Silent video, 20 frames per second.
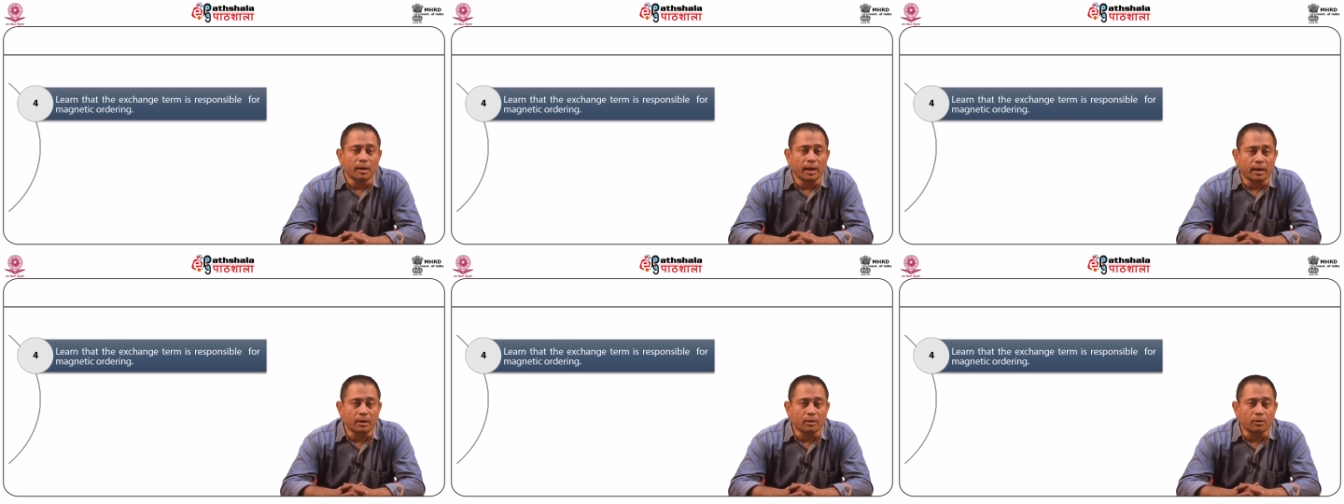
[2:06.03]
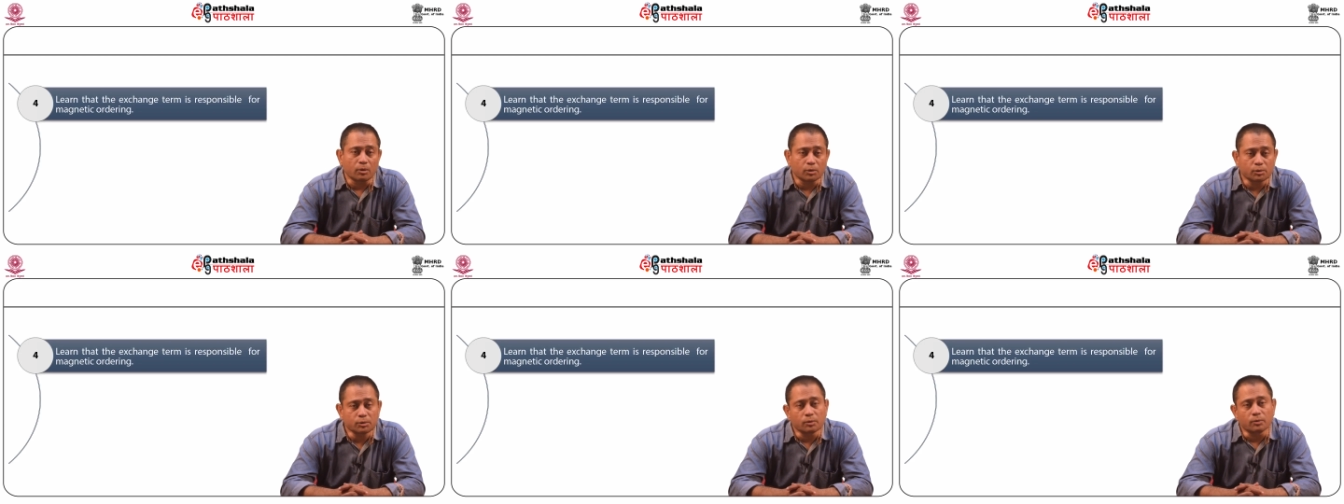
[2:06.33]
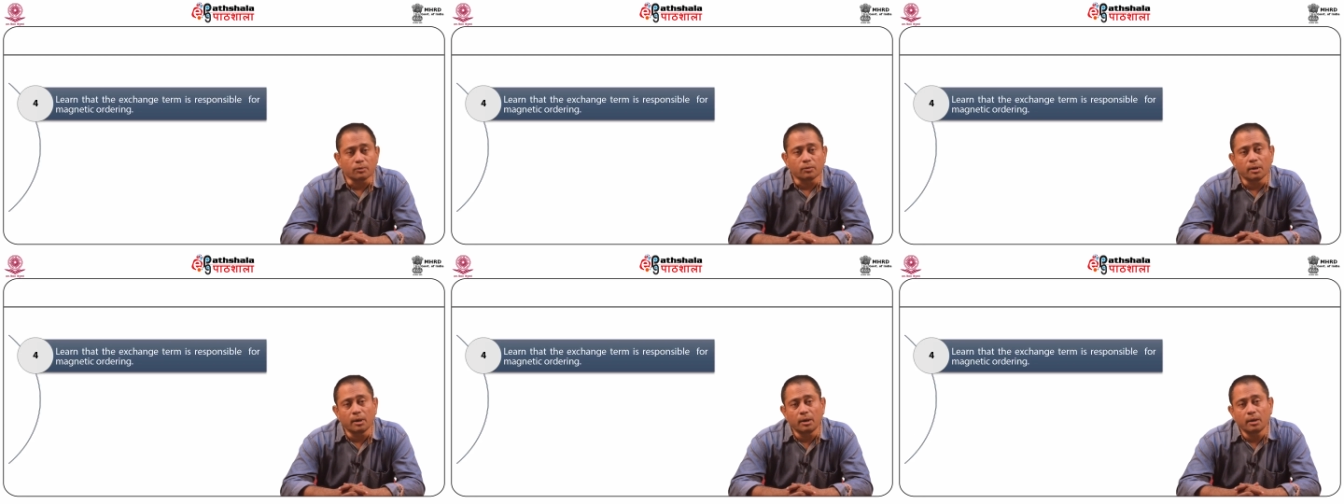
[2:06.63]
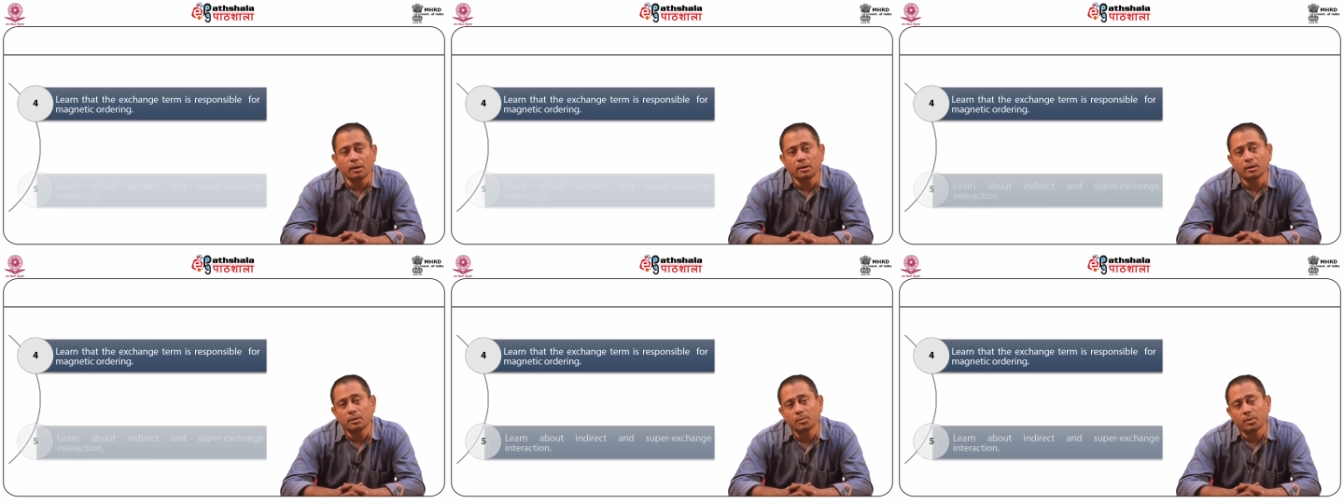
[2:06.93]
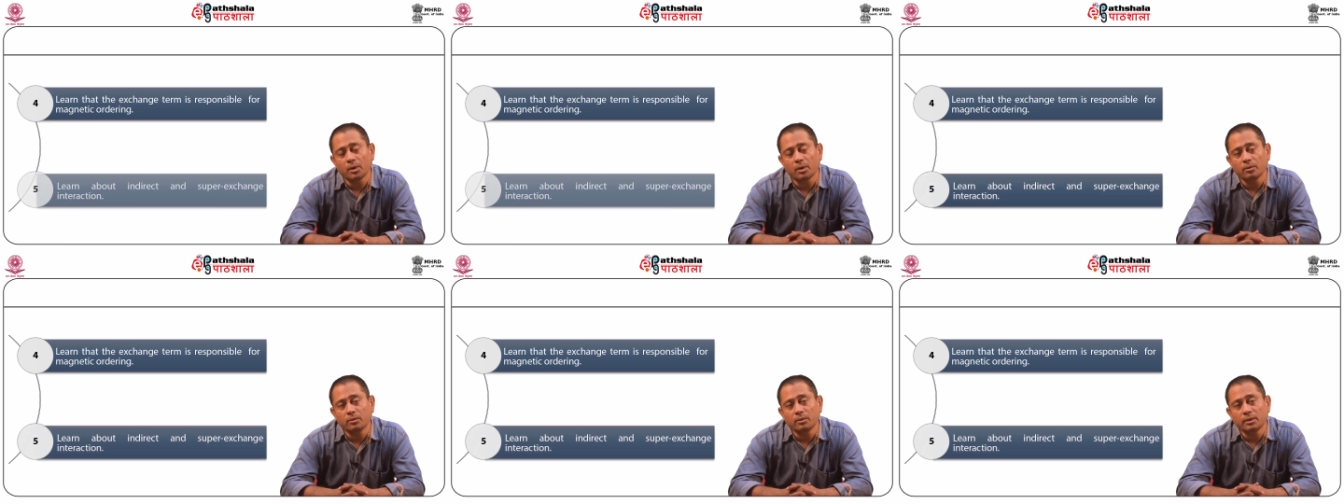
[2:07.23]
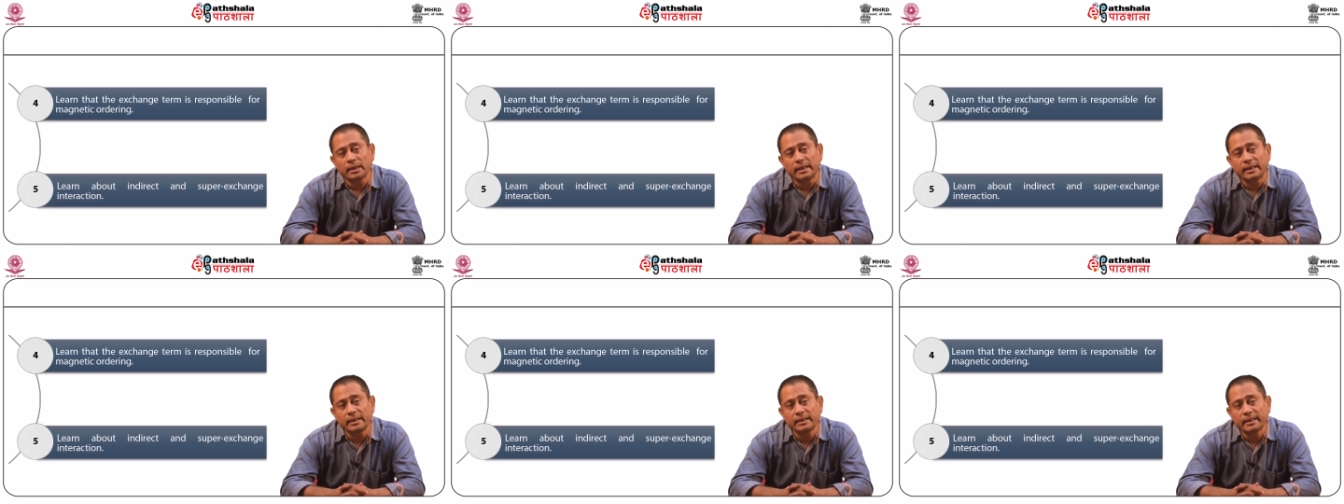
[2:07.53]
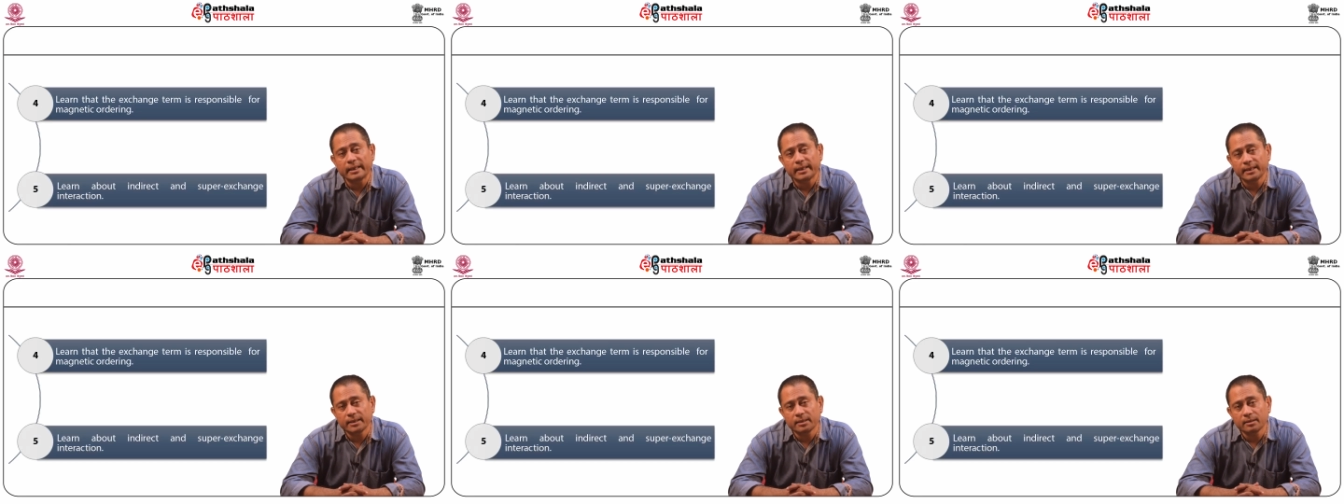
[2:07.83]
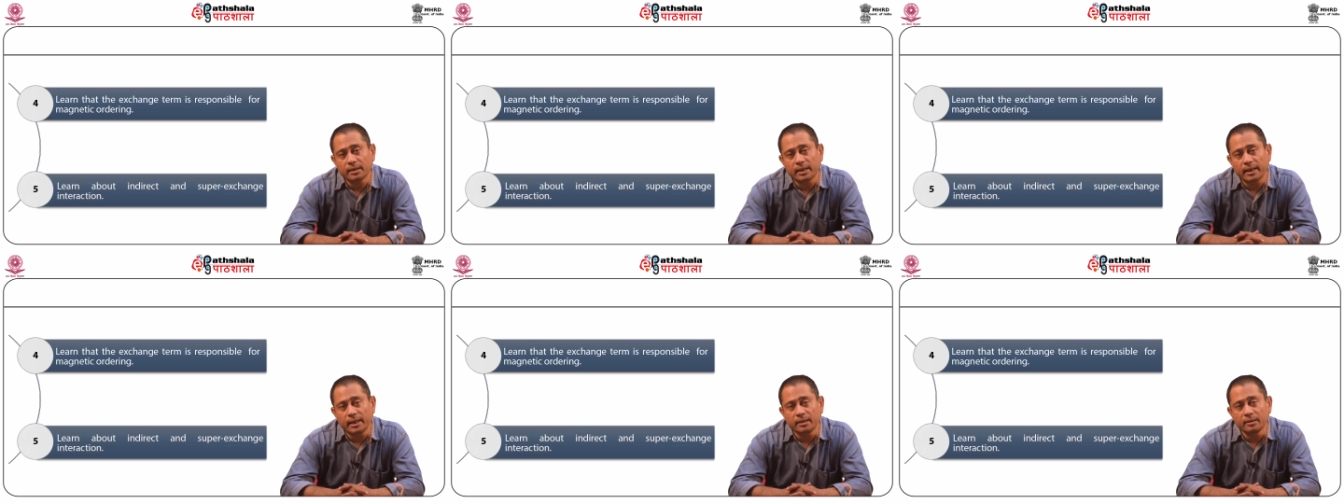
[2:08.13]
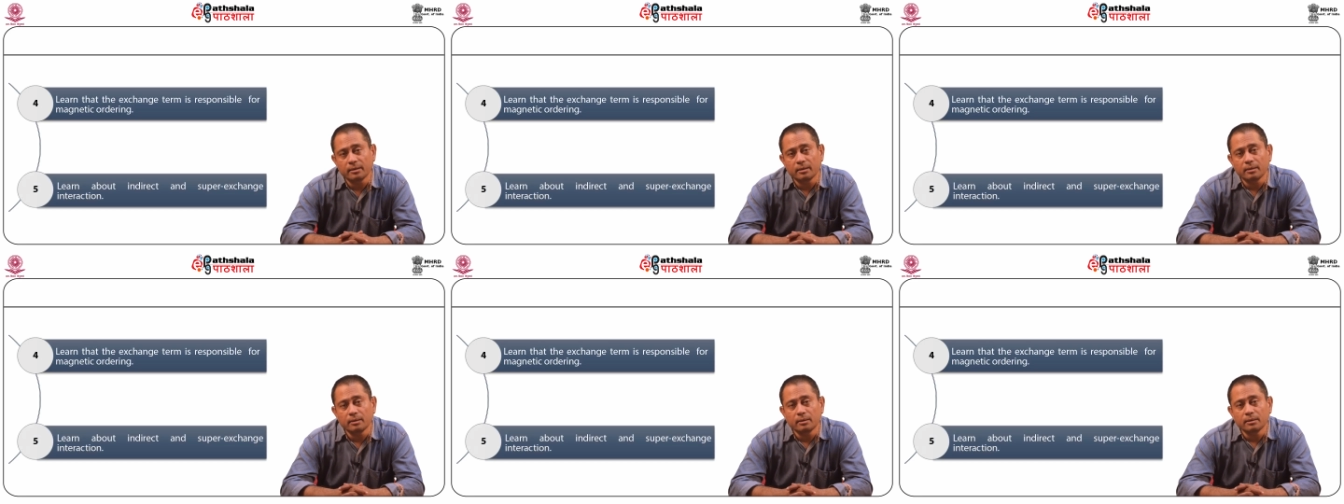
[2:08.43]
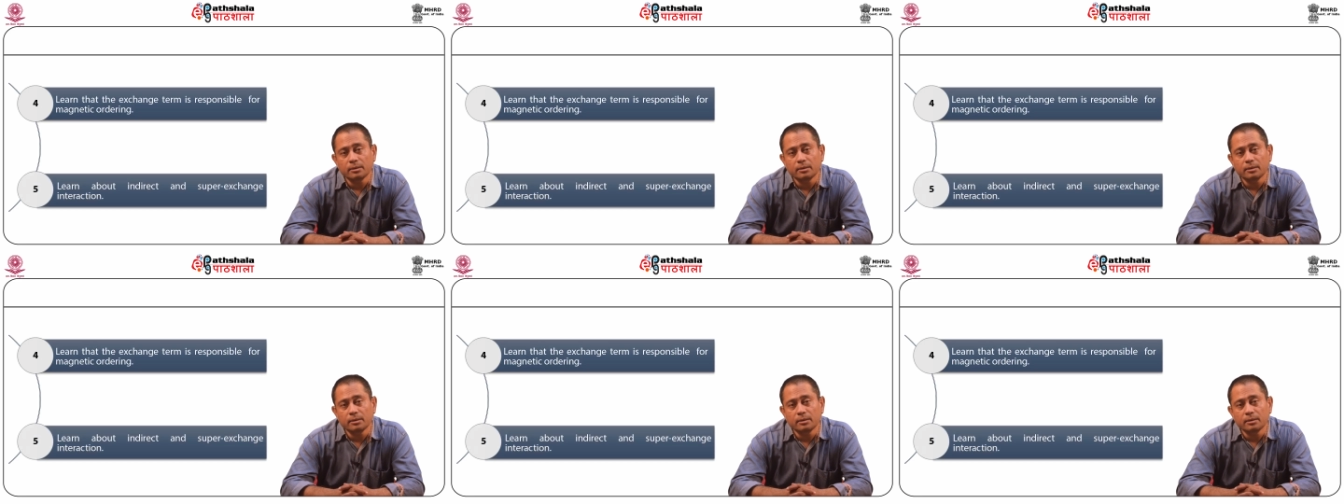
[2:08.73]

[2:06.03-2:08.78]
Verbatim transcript: And also learn about indirect and